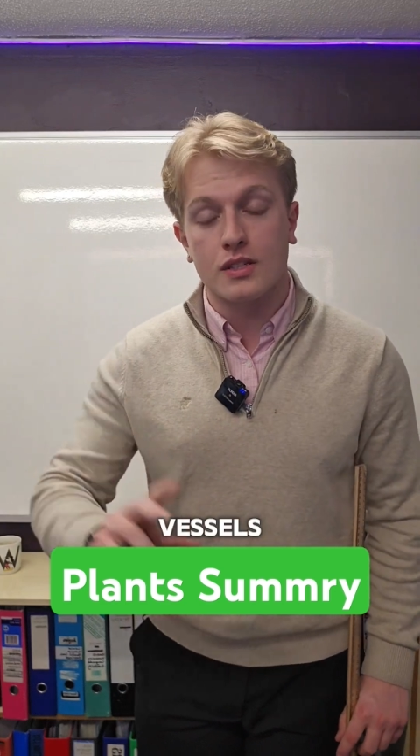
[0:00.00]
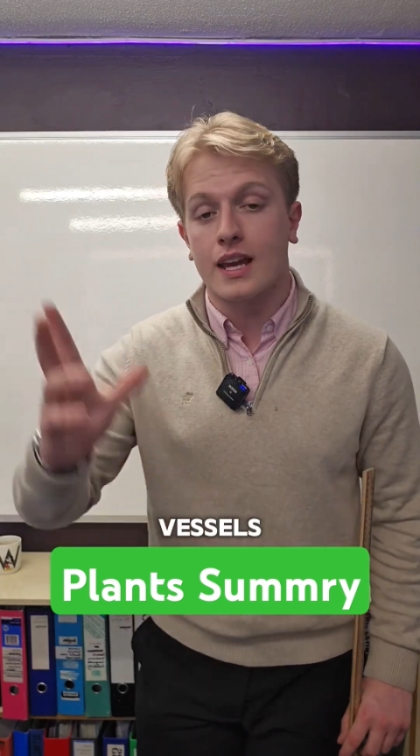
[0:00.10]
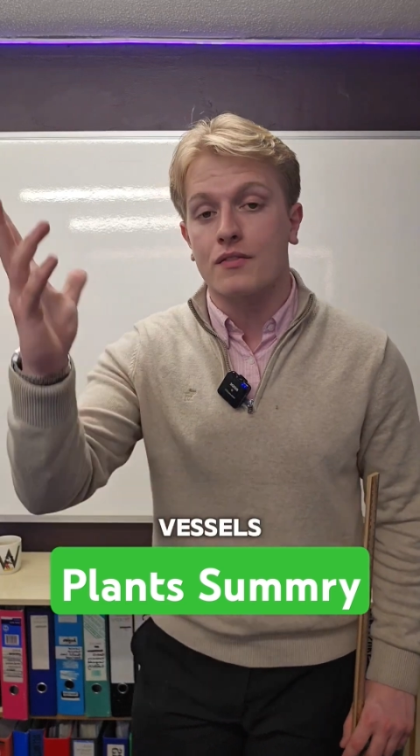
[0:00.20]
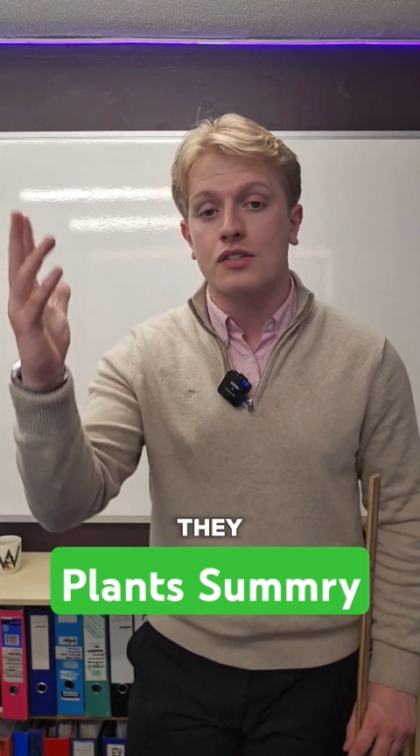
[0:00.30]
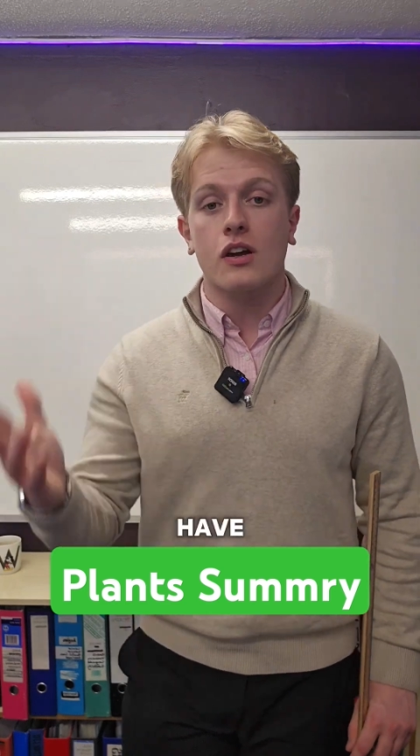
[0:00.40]
They
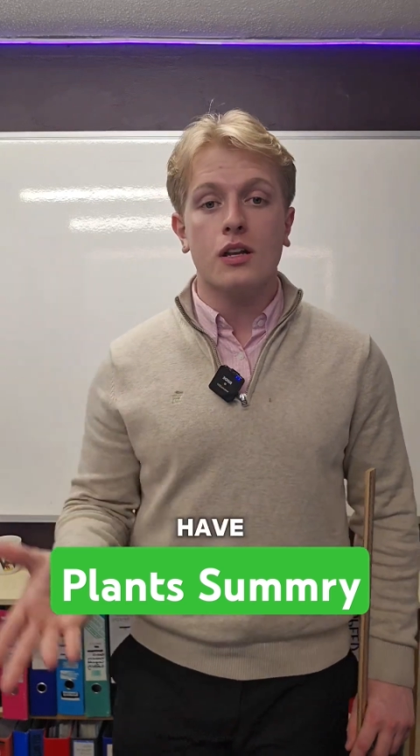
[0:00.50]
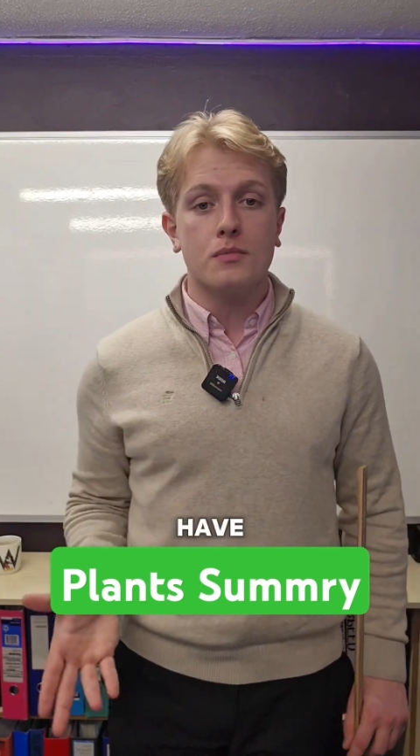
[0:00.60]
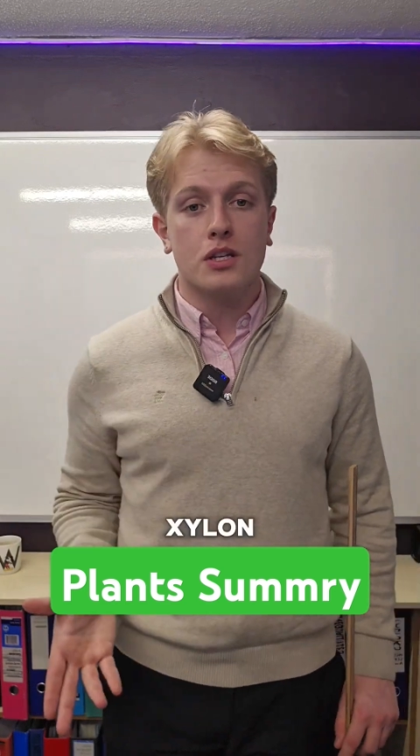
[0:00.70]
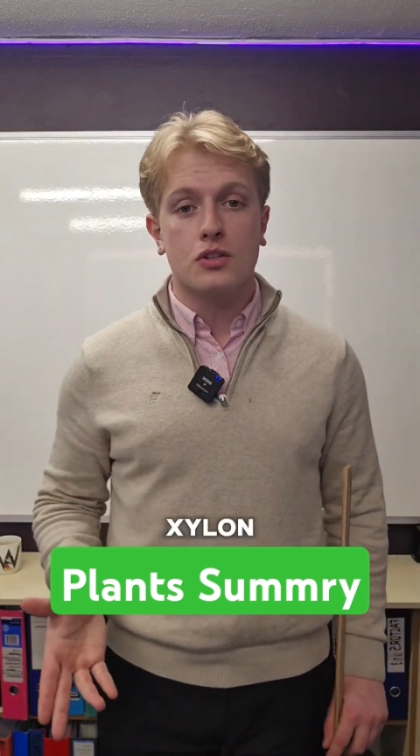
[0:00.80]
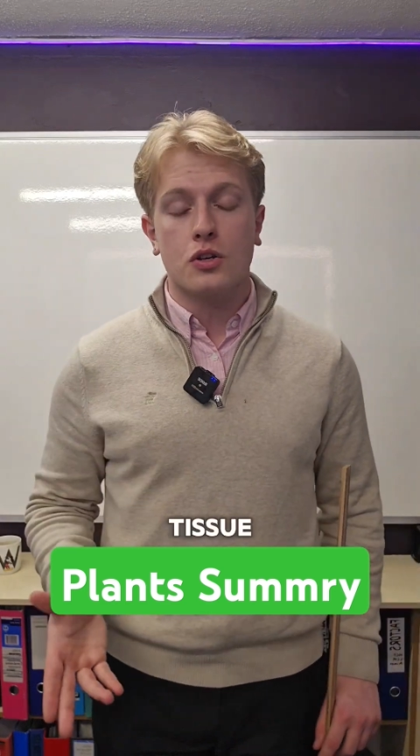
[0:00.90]
have
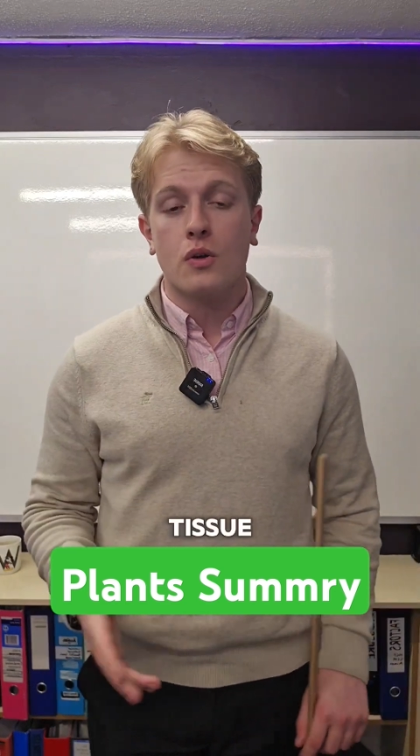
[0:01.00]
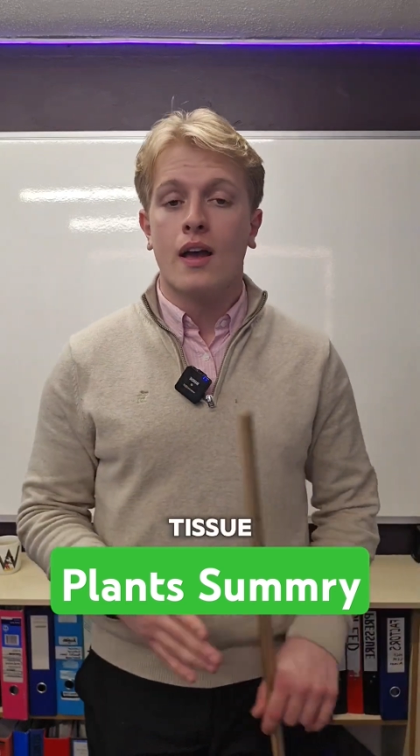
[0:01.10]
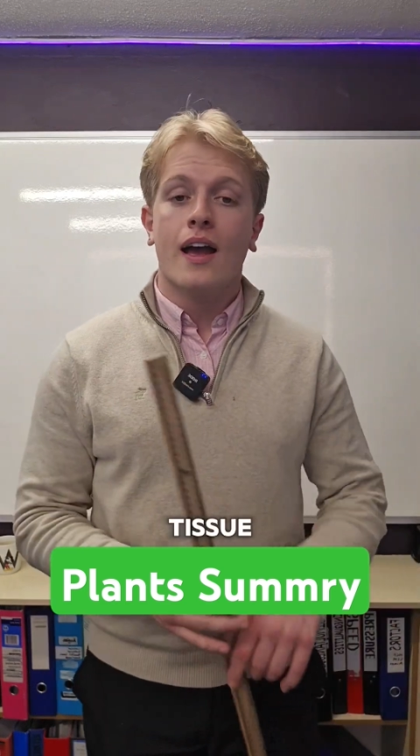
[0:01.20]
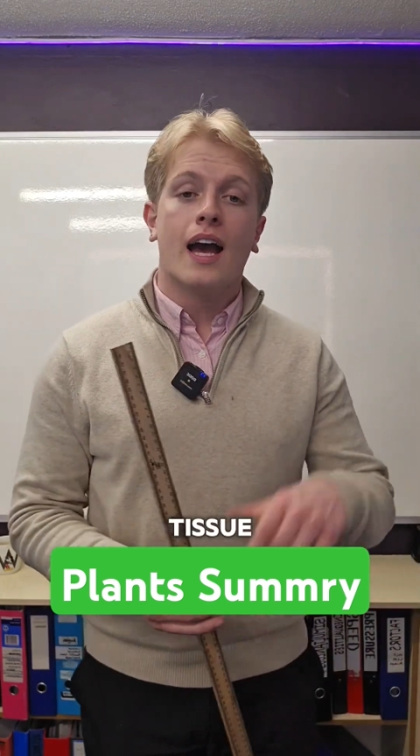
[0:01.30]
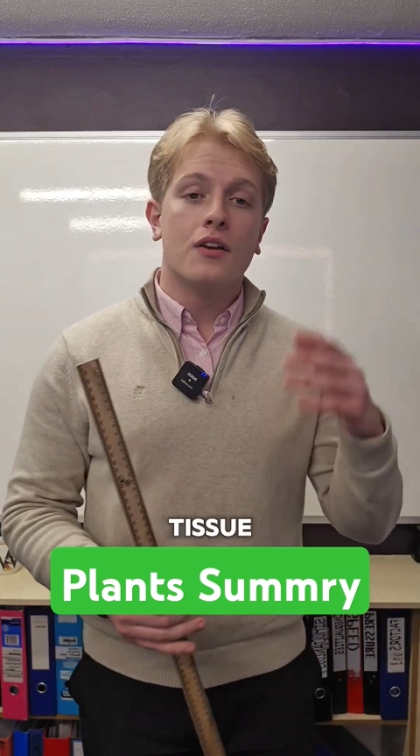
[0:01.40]
xylem tissue
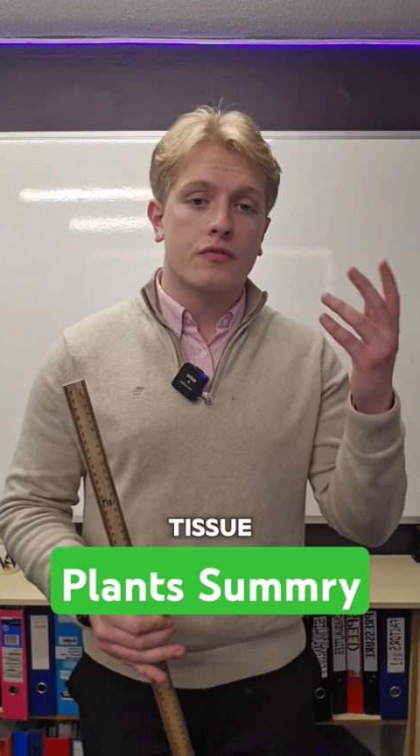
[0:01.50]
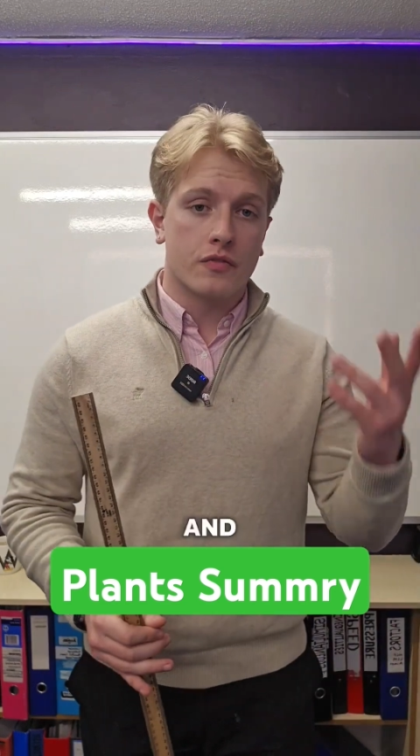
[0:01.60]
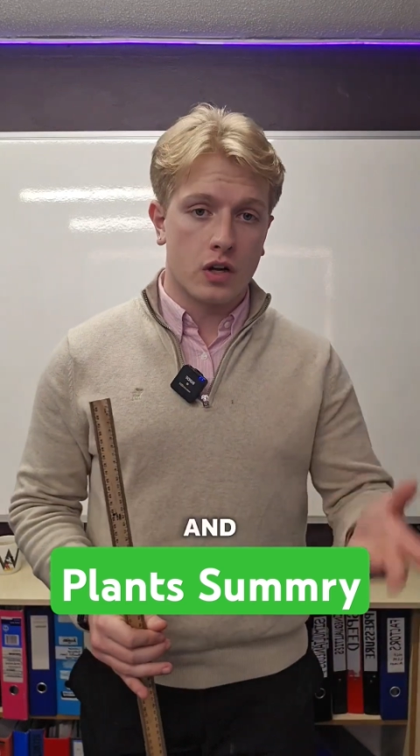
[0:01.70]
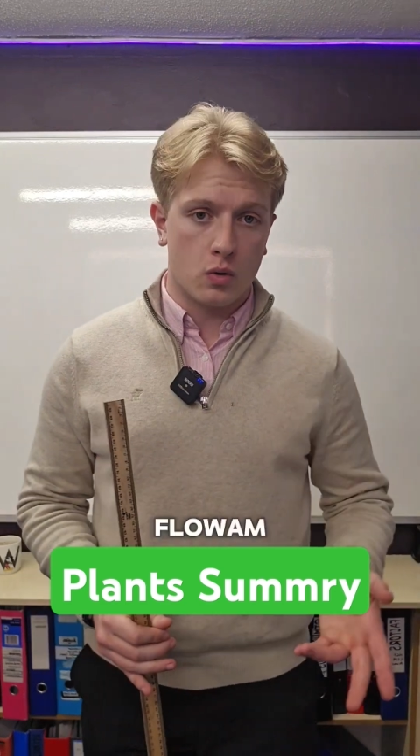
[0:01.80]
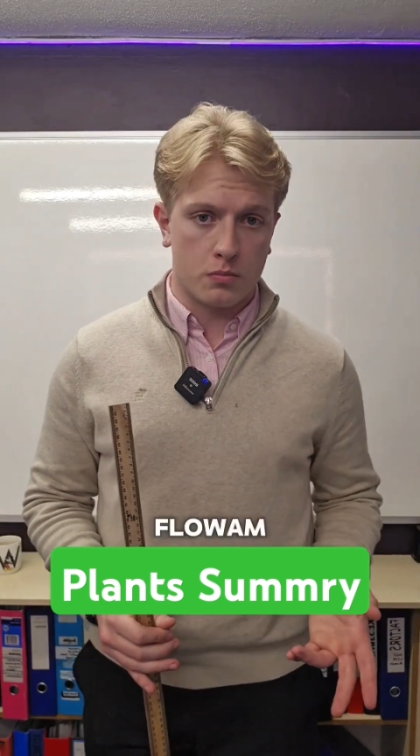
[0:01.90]
and
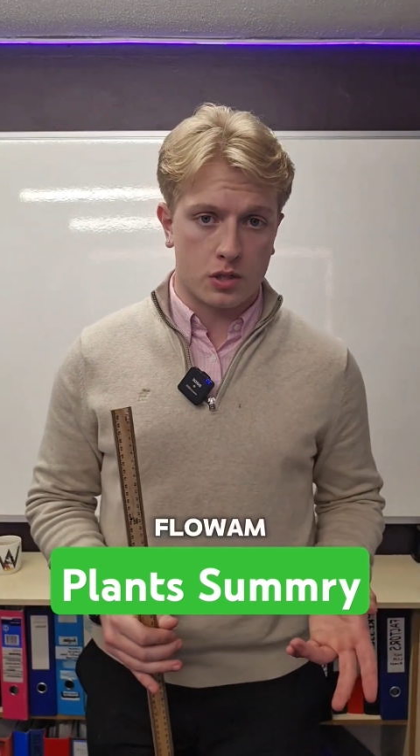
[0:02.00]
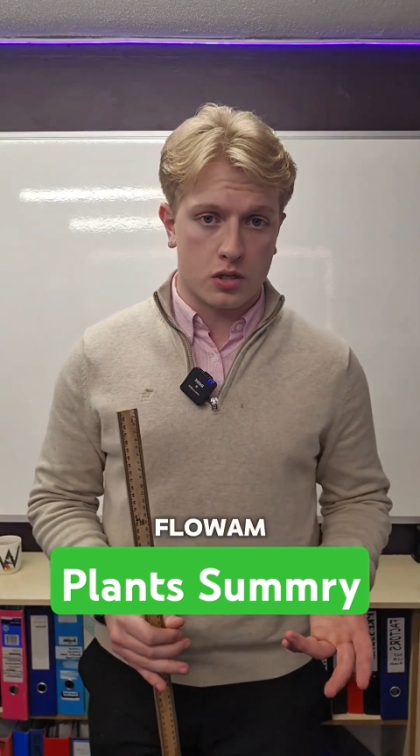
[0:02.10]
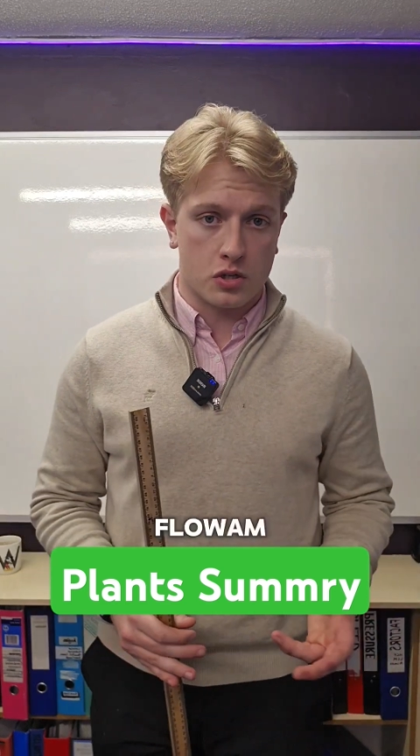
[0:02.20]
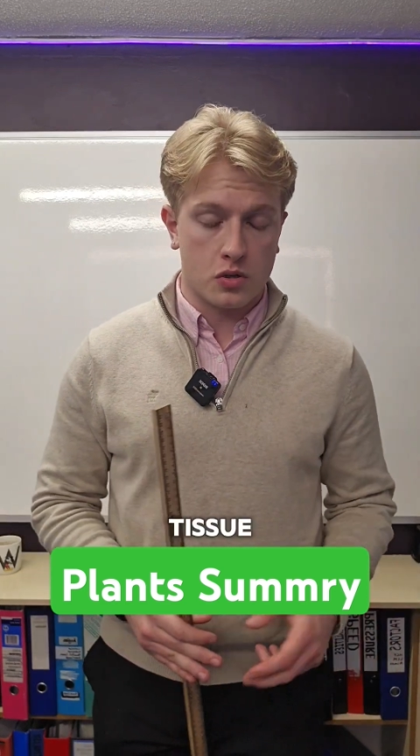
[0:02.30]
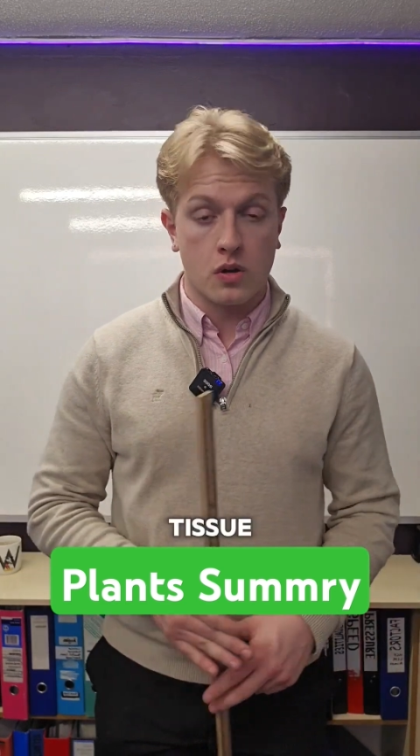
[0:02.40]
phloem
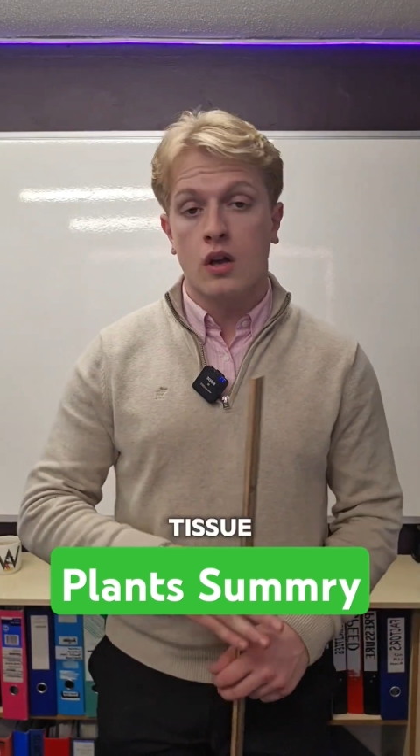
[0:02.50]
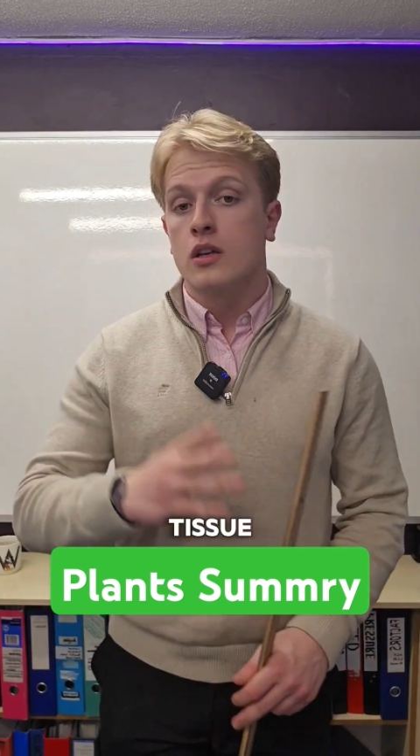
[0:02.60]
tissue.